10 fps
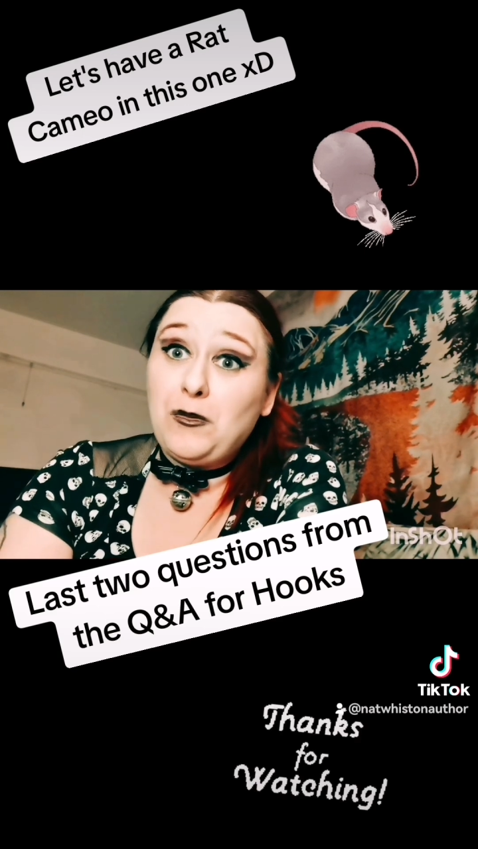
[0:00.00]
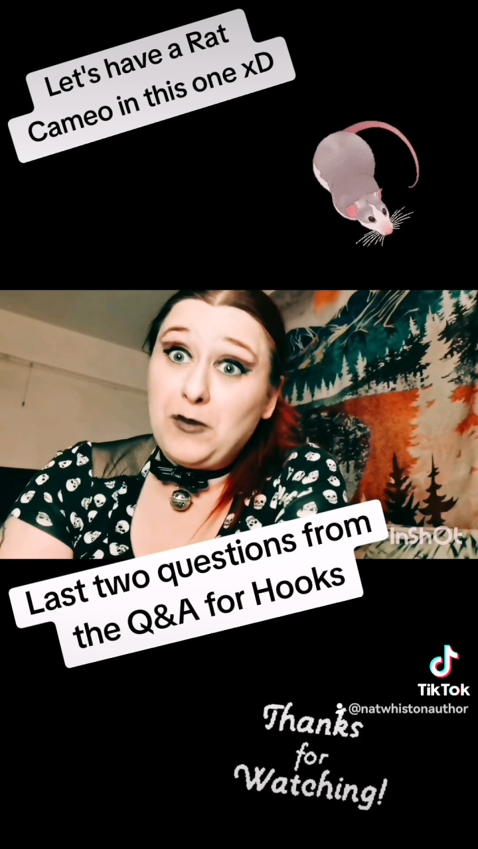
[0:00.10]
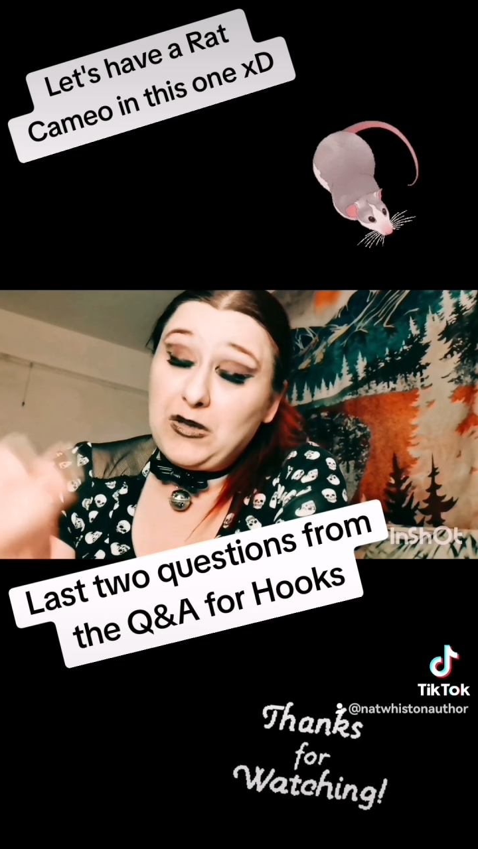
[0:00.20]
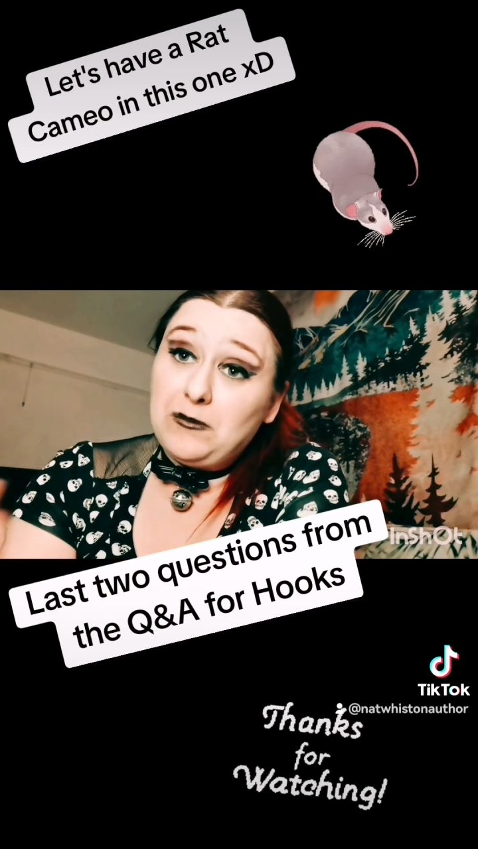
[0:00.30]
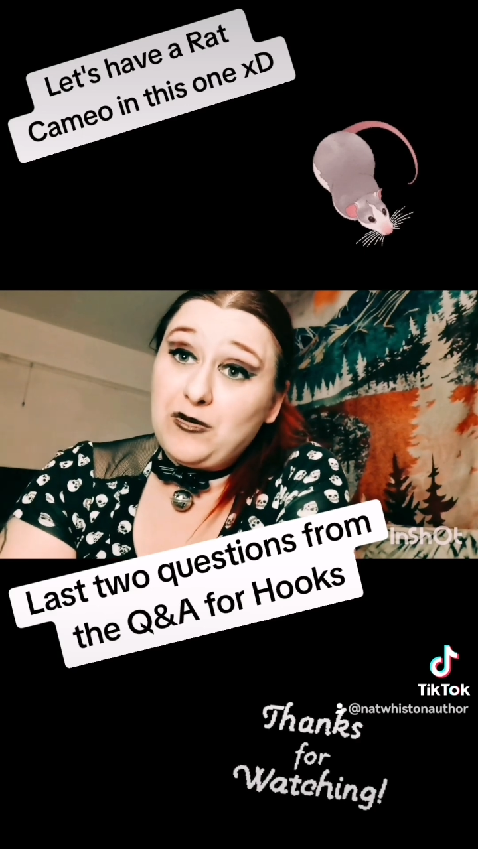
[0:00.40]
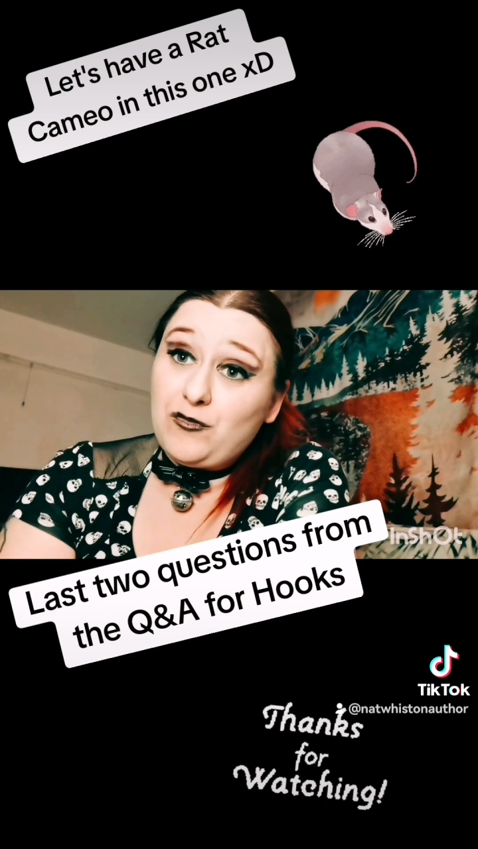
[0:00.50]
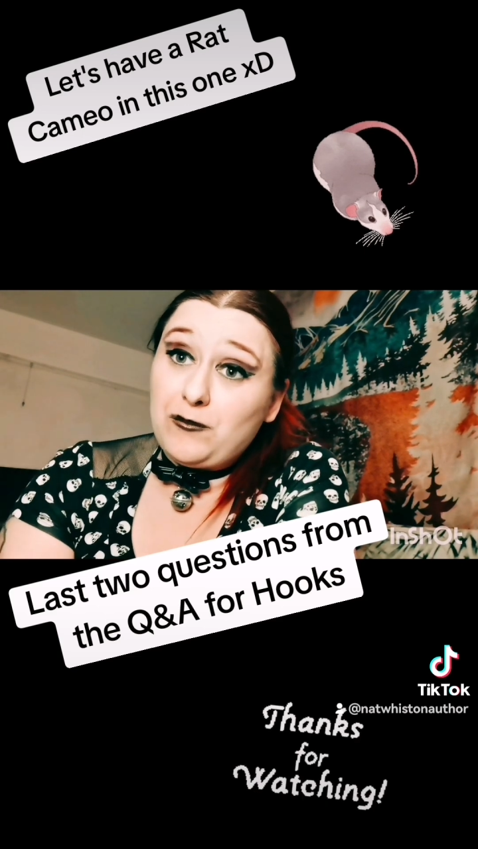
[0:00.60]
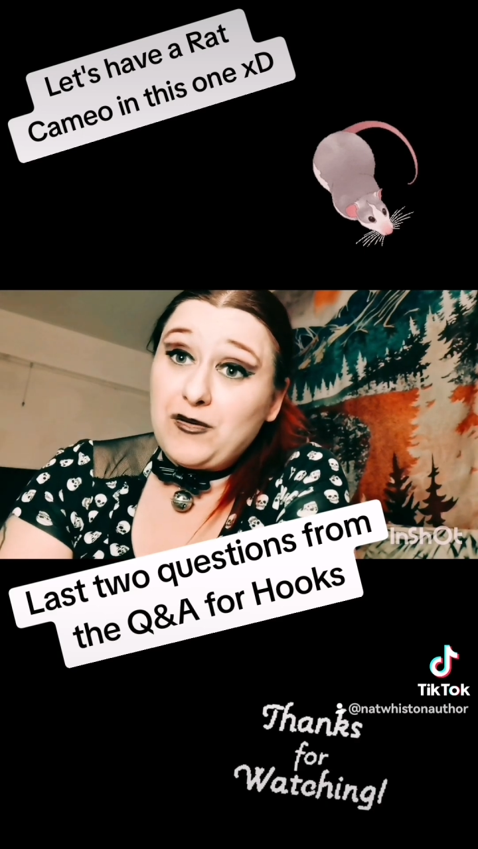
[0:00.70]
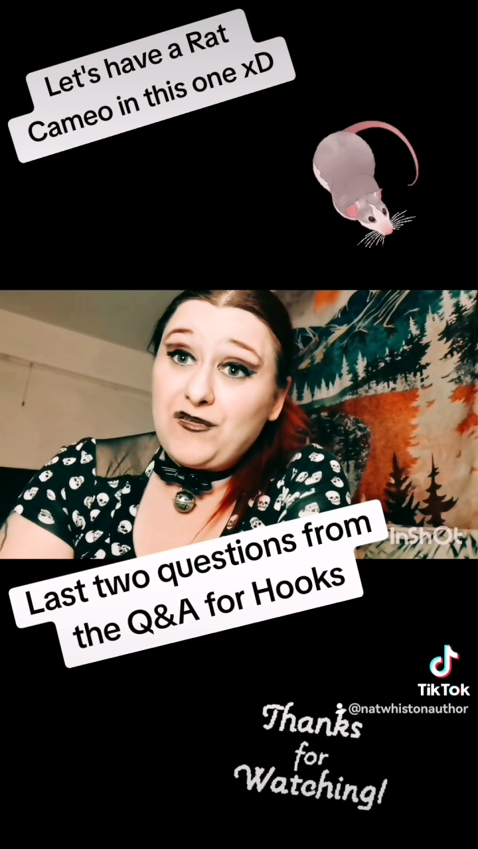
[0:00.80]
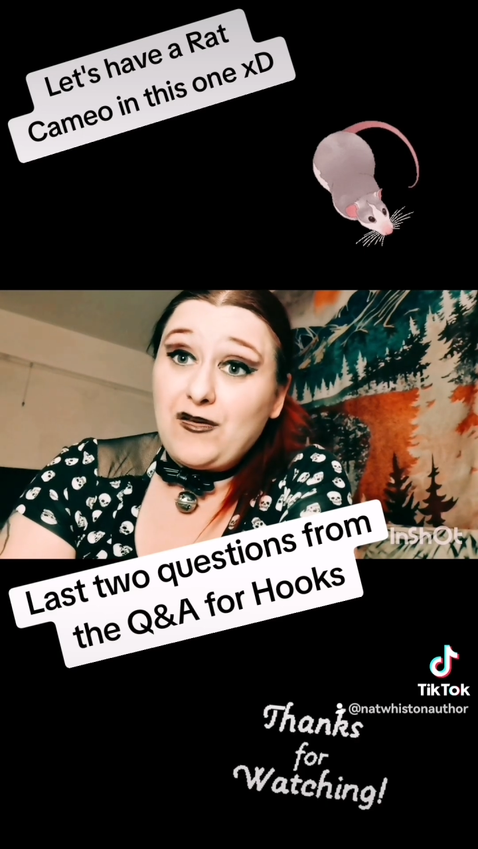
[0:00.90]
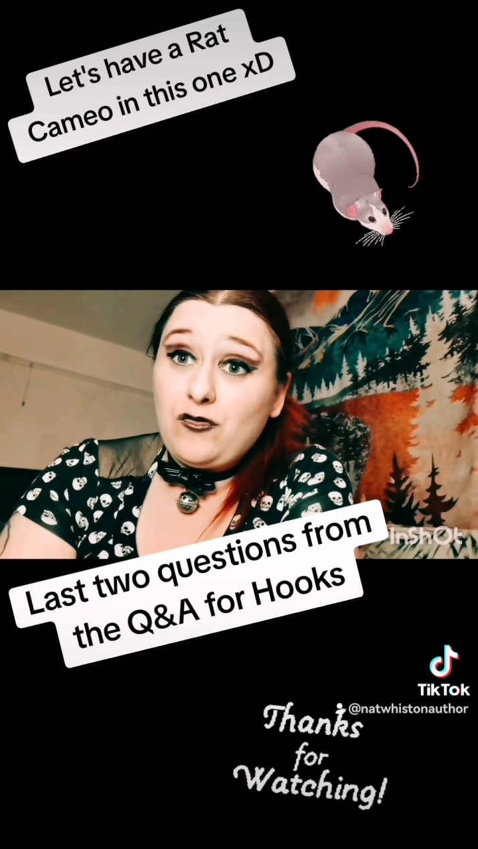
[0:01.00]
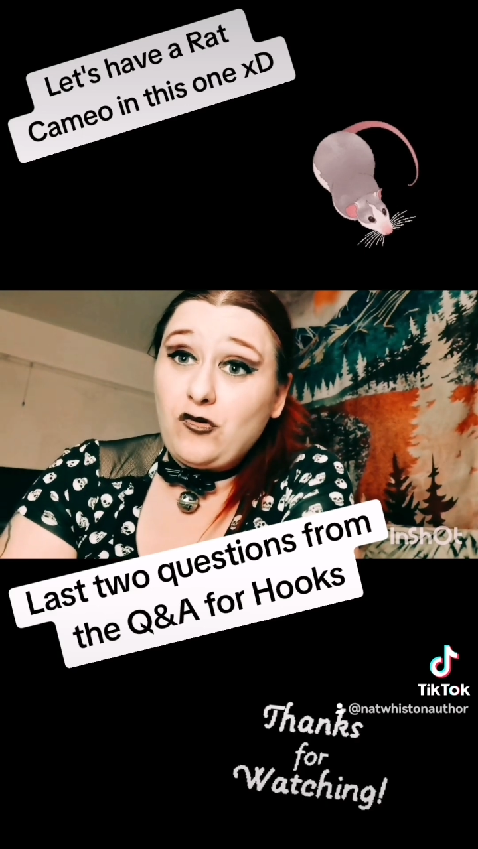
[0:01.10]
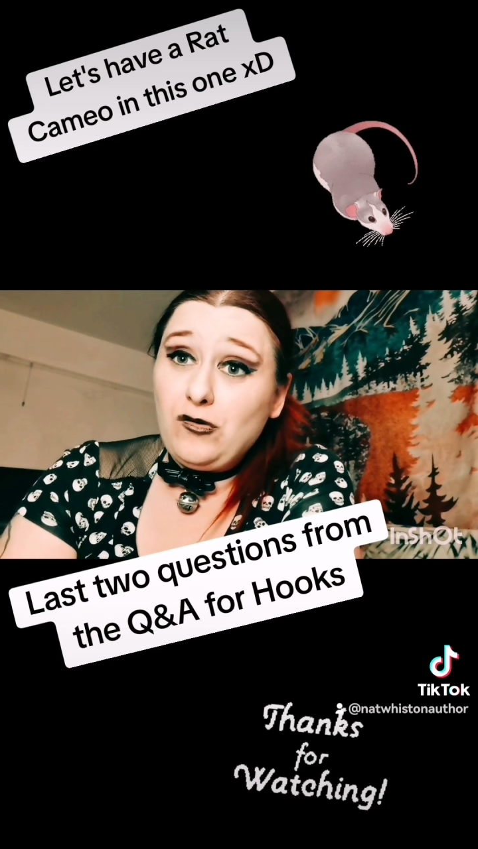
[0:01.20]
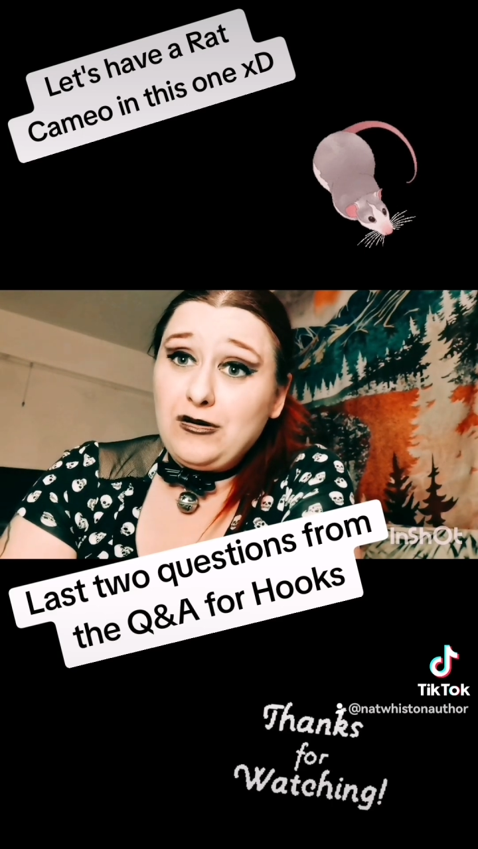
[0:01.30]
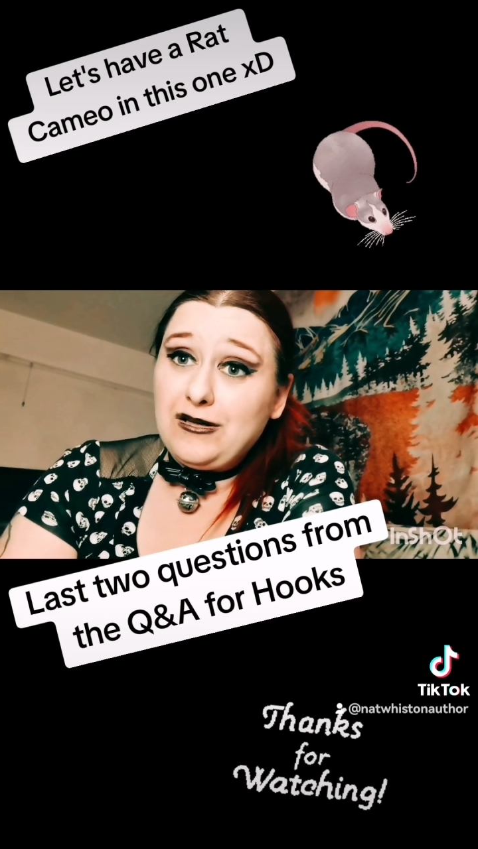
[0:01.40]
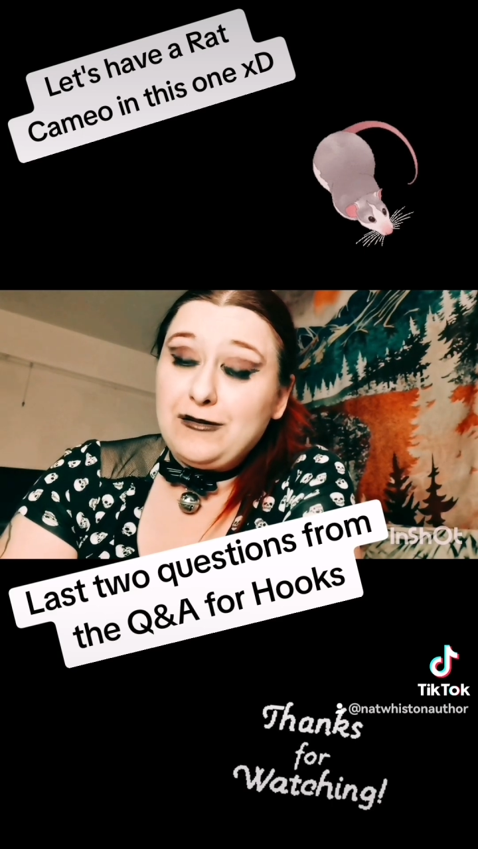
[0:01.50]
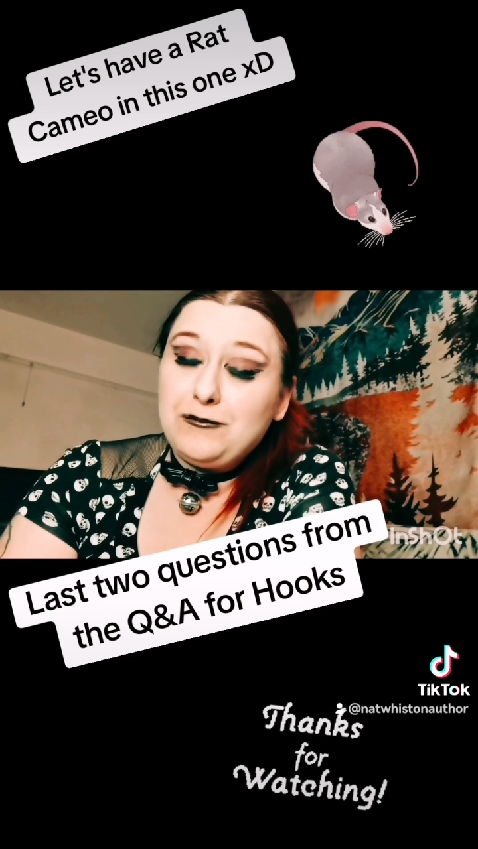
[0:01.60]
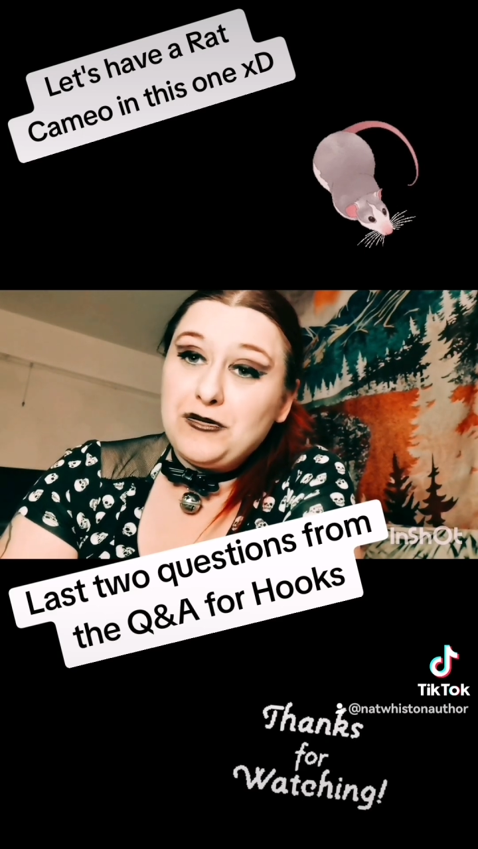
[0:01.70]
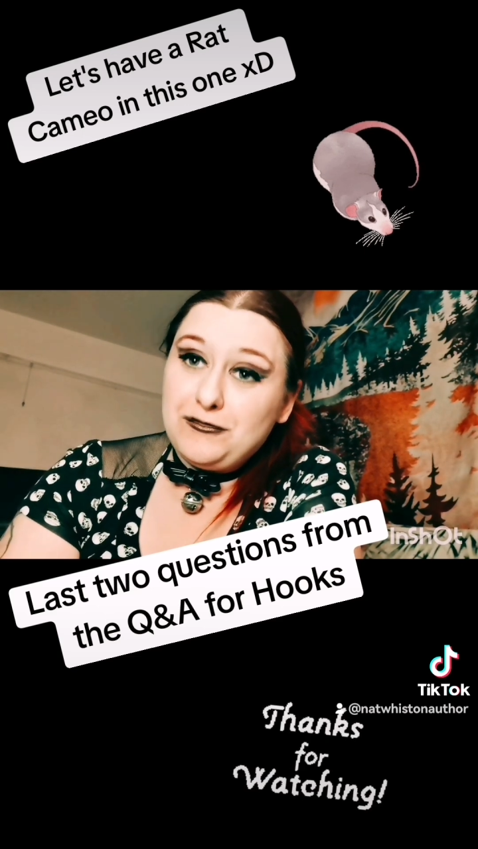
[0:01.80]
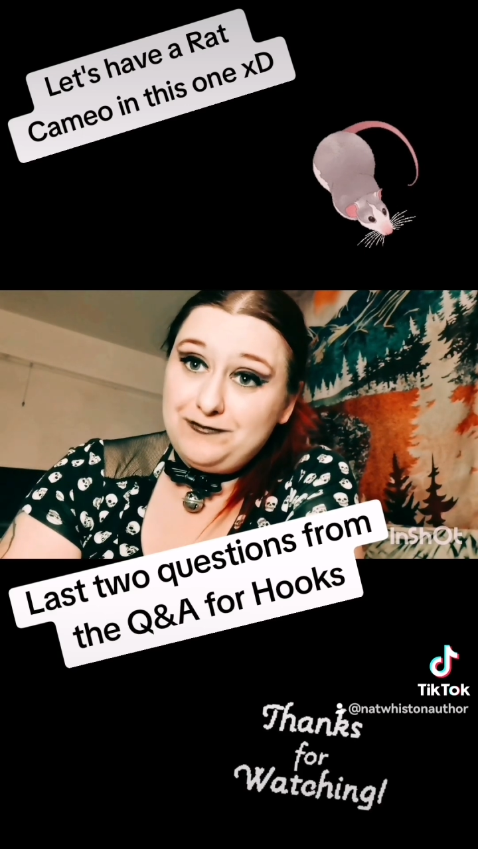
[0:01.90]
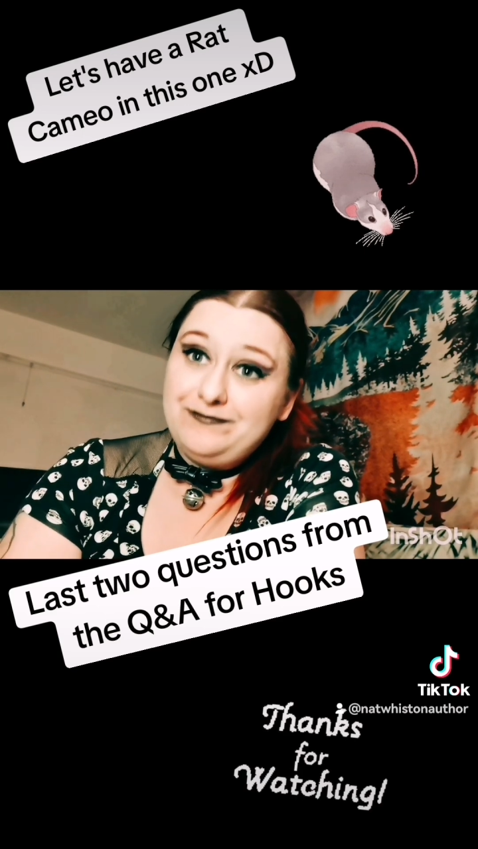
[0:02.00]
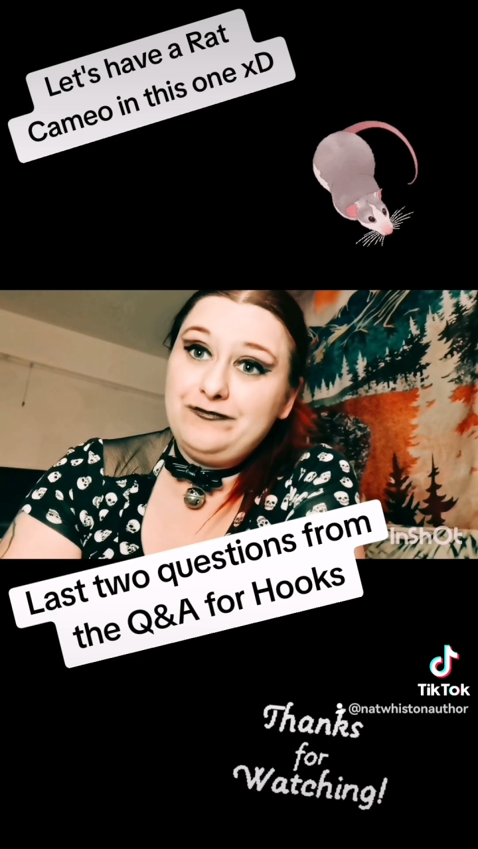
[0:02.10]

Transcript: will be coming from myself shortly. But